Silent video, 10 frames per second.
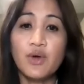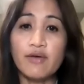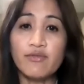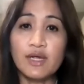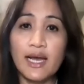
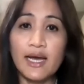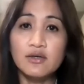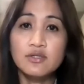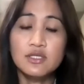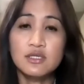have
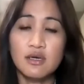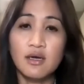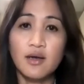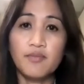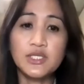gout
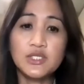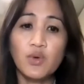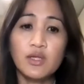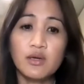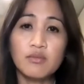as
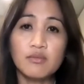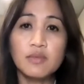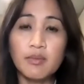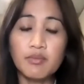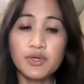well
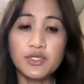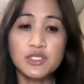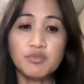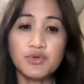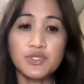are
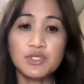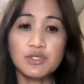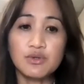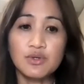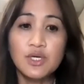predisposed
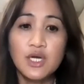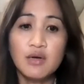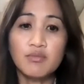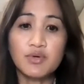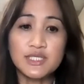to
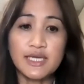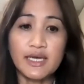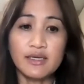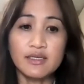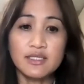
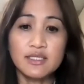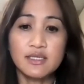bursitis.